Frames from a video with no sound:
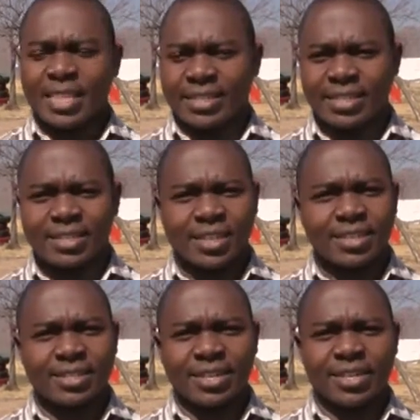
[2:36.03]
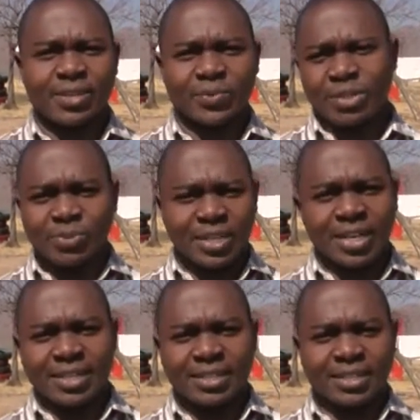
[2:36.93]
the chest x-ray, which we
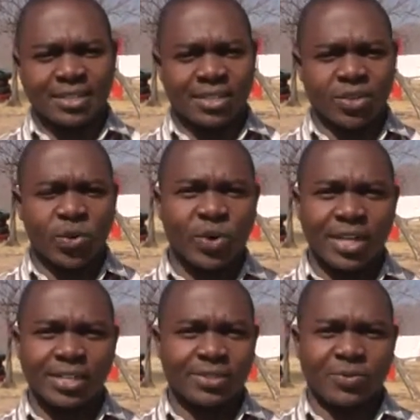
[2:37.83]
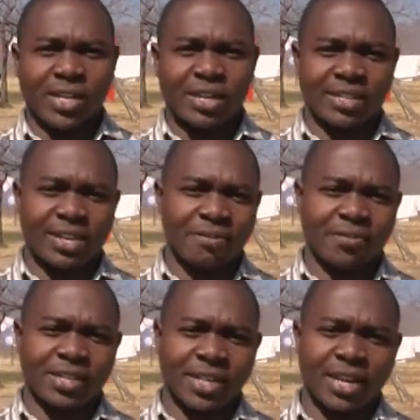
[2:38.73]
can look at and have
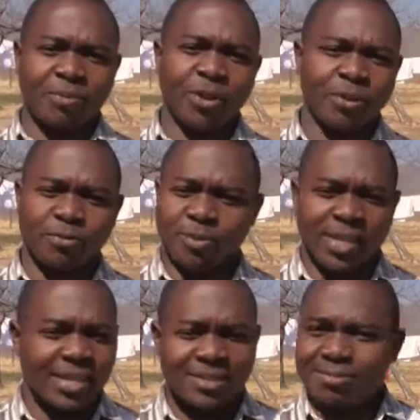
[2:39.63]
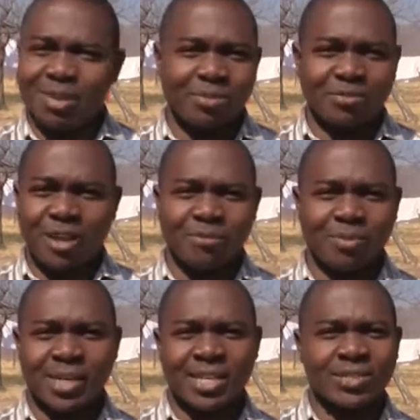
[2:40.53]
in a couple of minutes, maybe
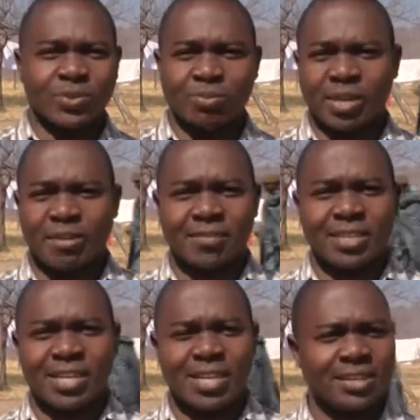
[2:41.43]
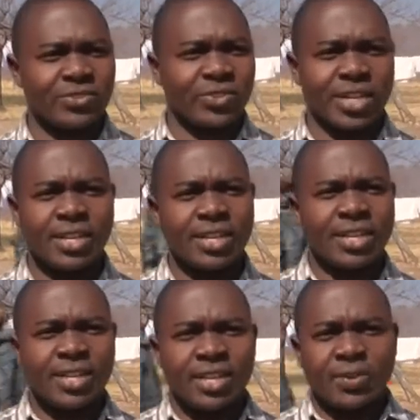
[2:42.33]
5 minutes, we'll be having the x-ray,
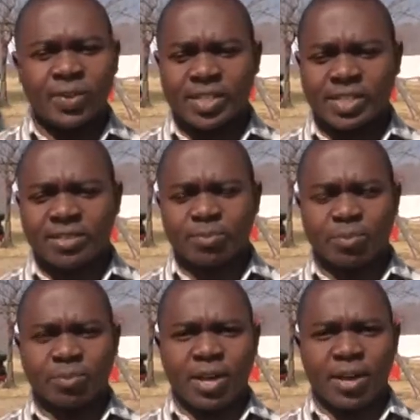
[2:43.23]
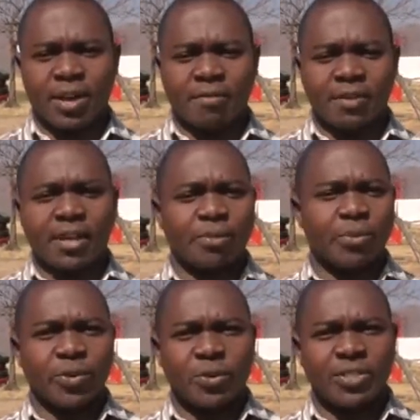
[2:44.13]
which is
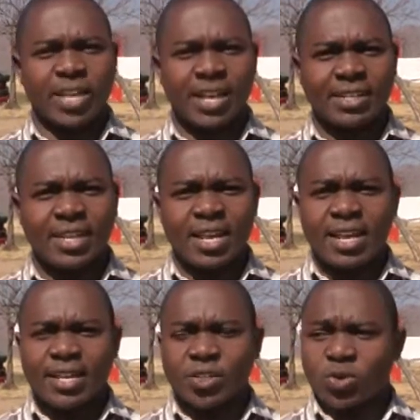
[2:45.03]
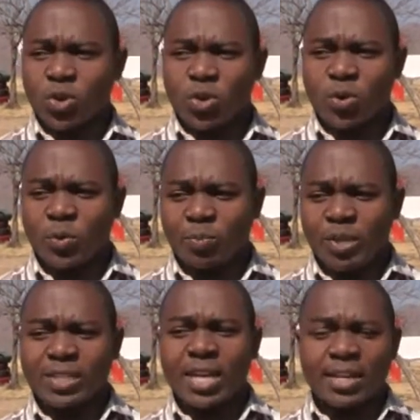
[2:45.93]
available on site. So
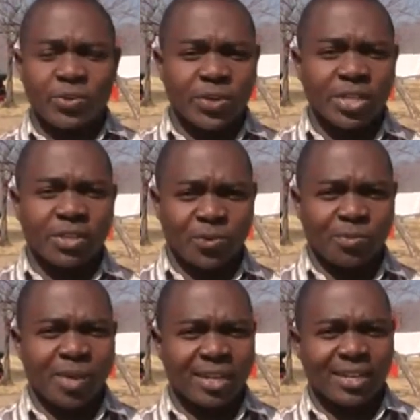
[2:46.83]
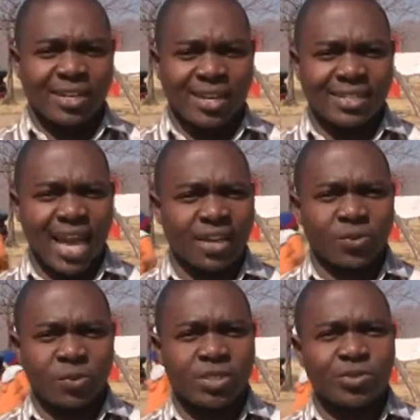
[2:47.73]
basically we make a
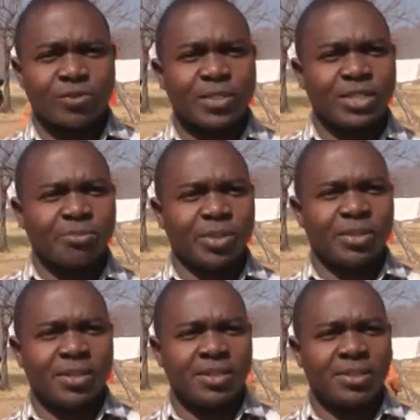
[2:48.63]
diagnosis of TB